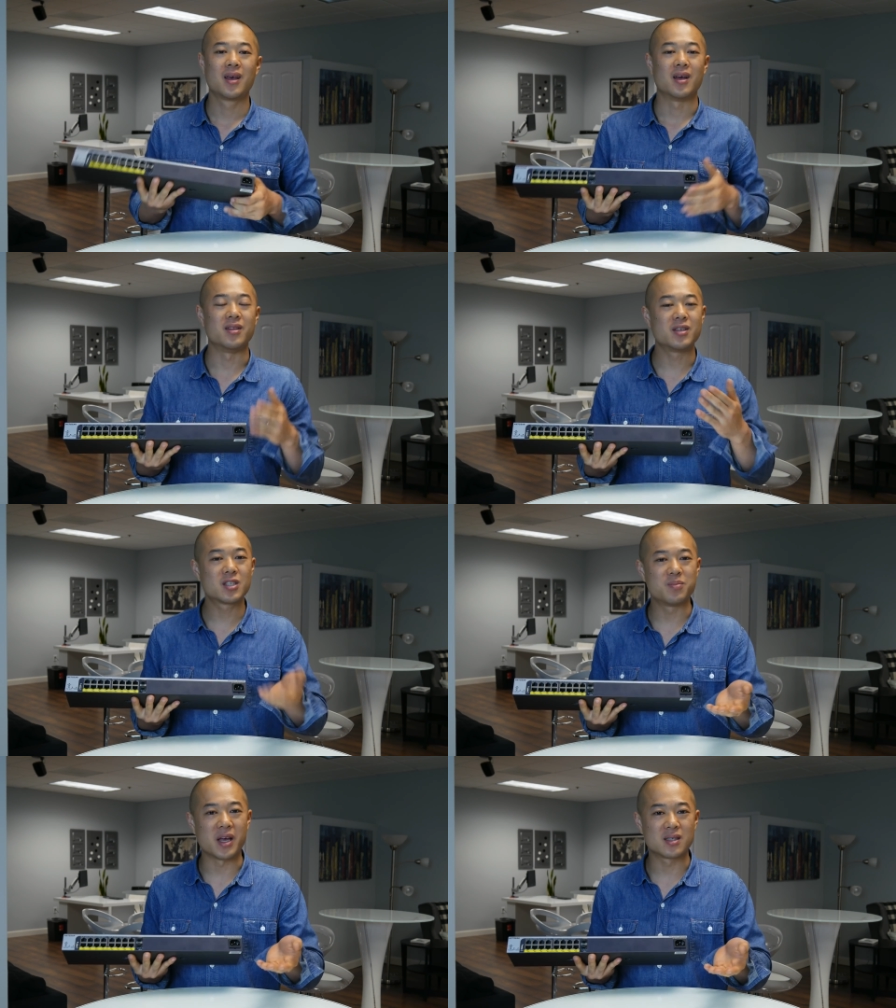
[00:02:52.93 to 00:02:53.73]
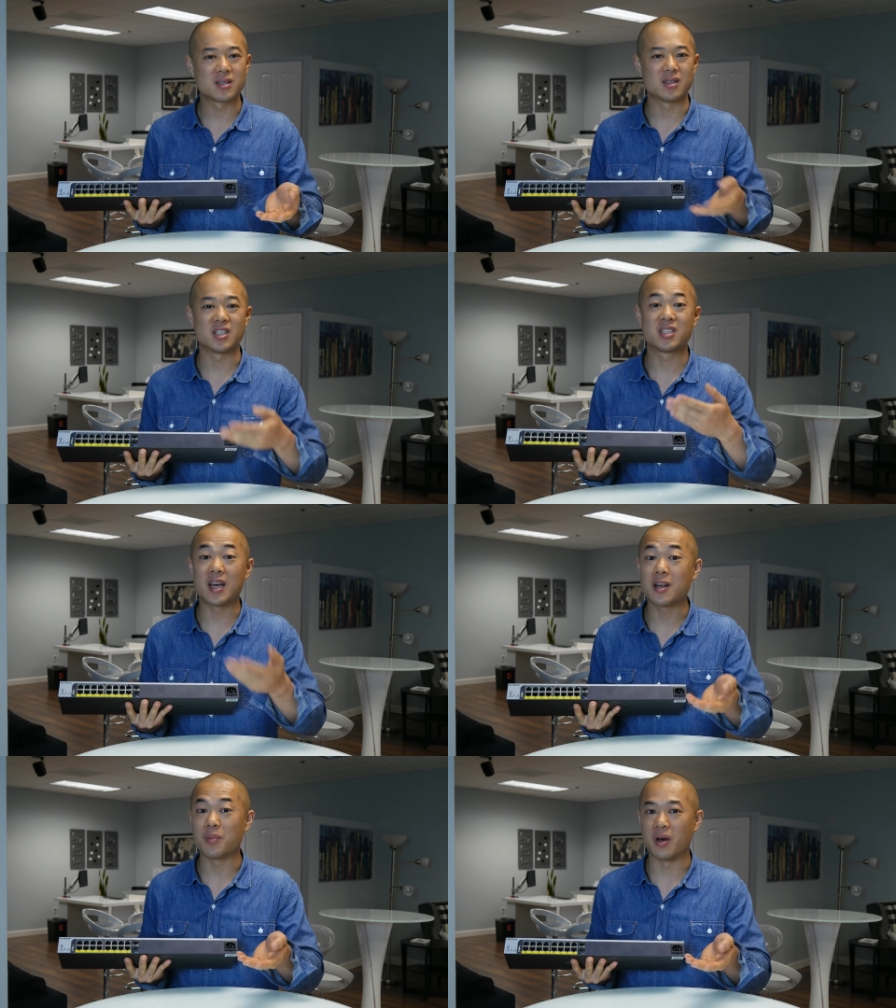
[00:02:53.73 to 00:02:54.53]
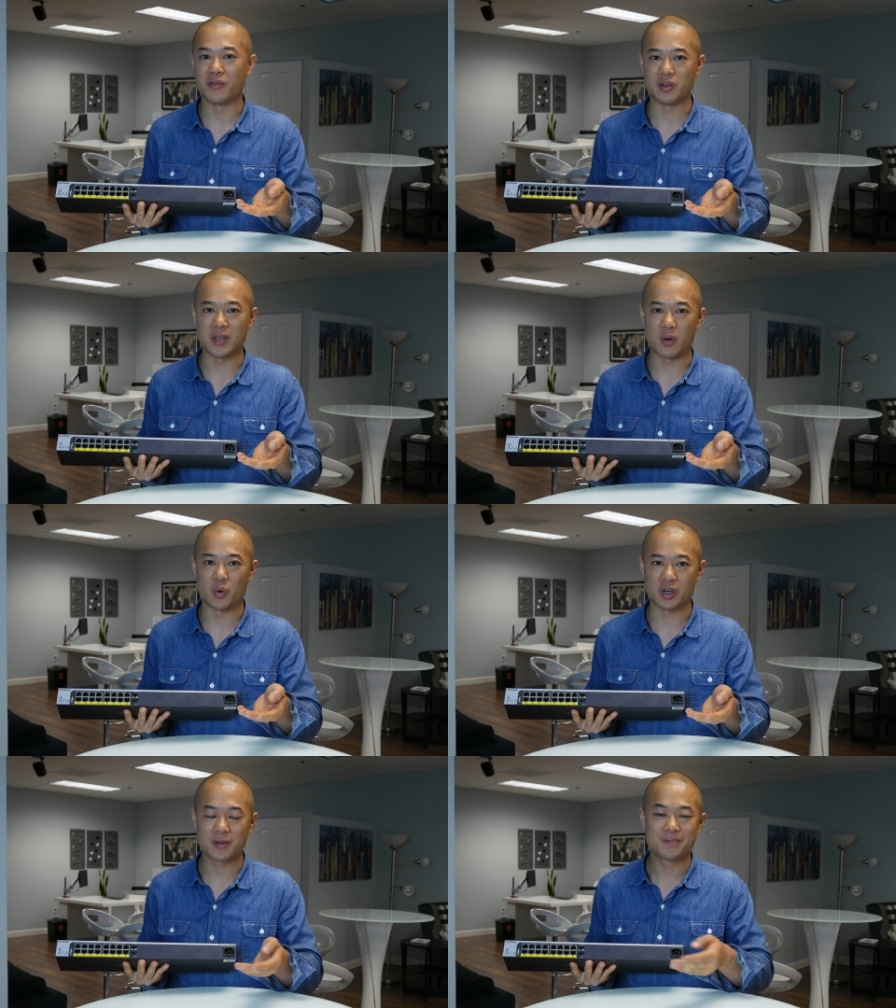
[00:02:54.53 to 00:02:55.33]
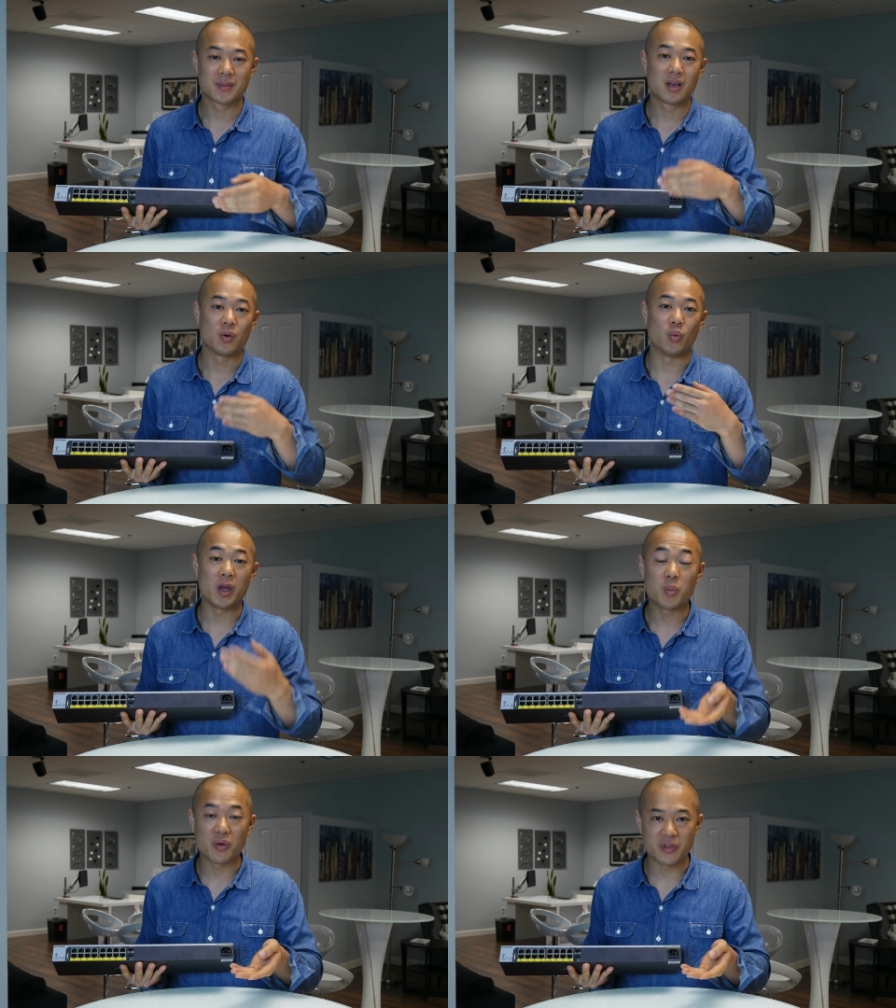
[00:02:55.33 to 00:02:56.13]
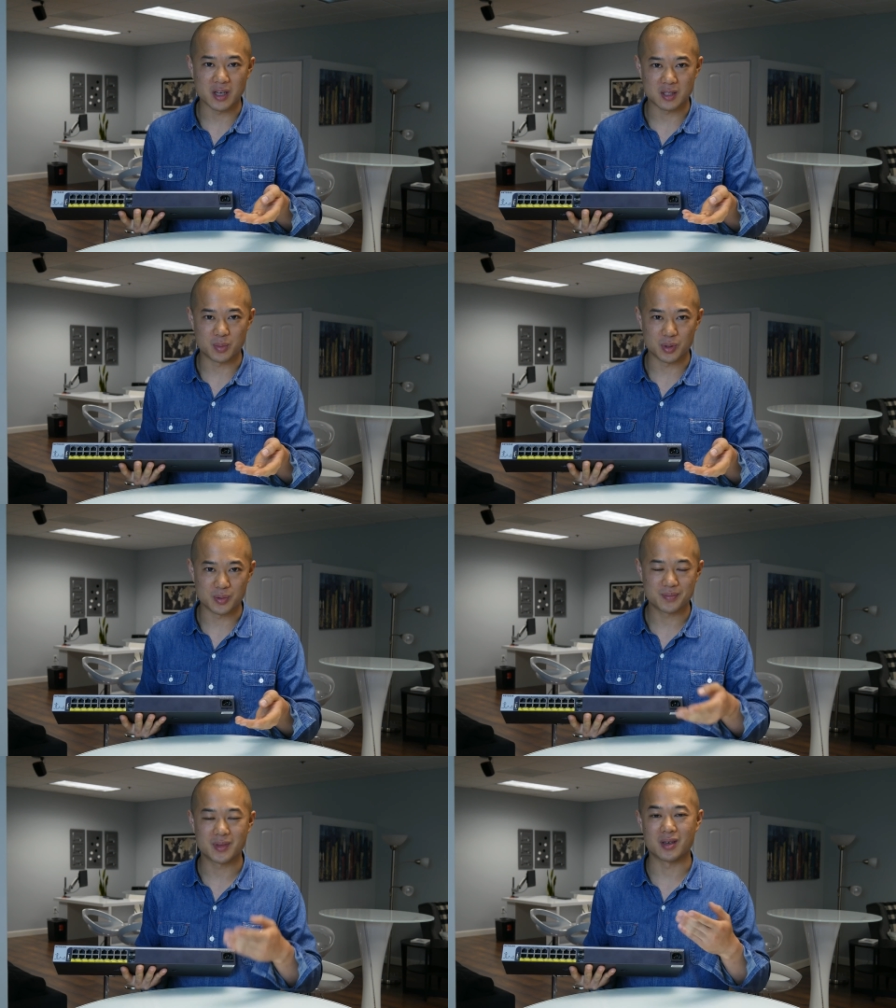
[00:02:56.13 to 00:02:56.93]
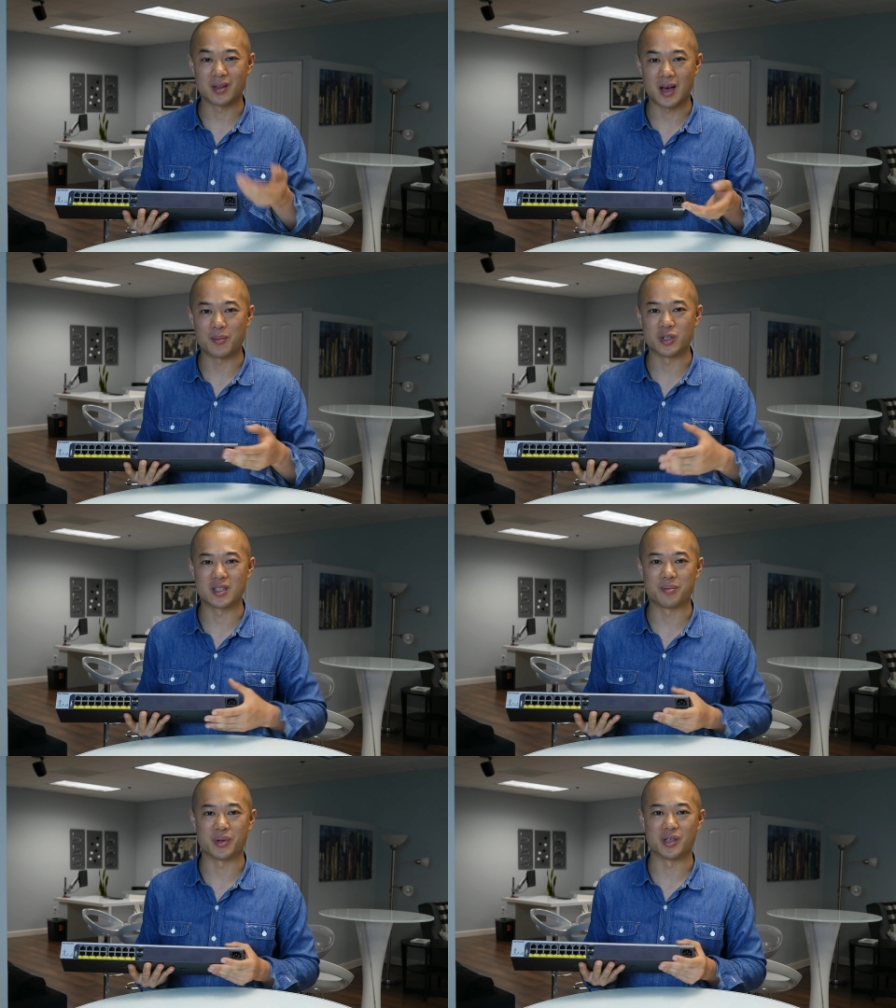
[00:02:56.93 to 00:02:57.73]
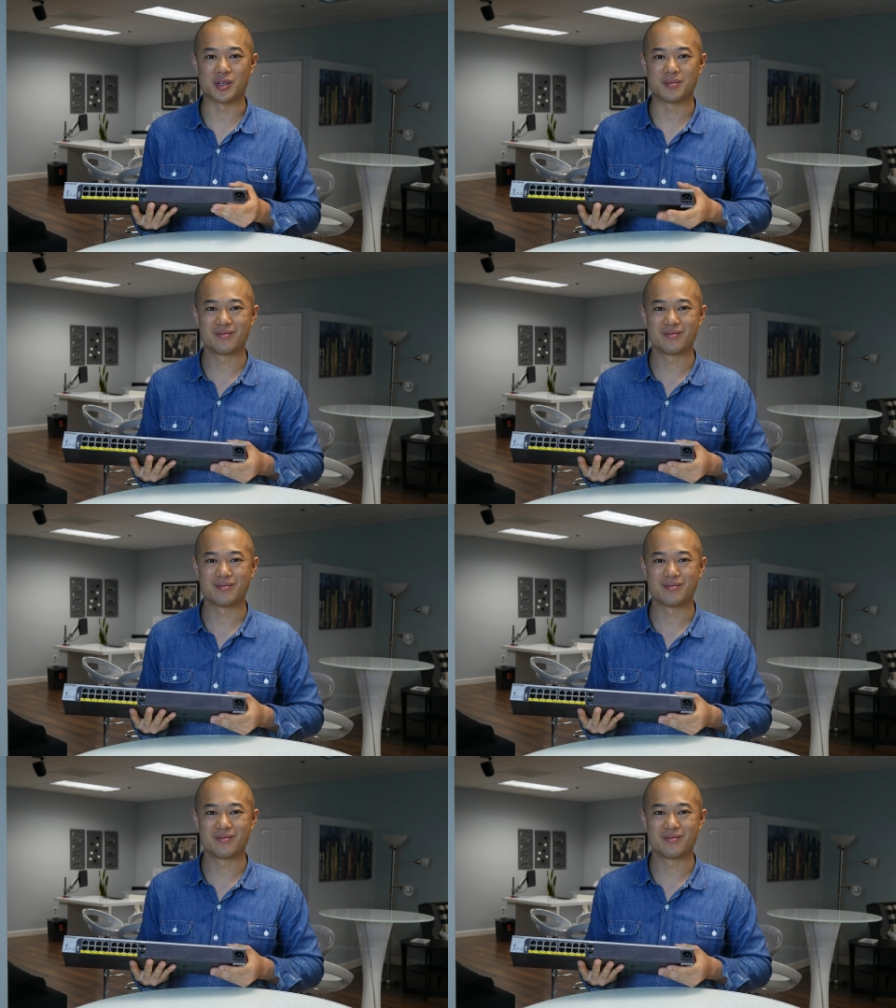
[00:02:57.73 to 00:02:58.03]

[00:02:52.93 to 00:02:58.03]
and this makes the setup of your network way more flexible and a lot more simpler.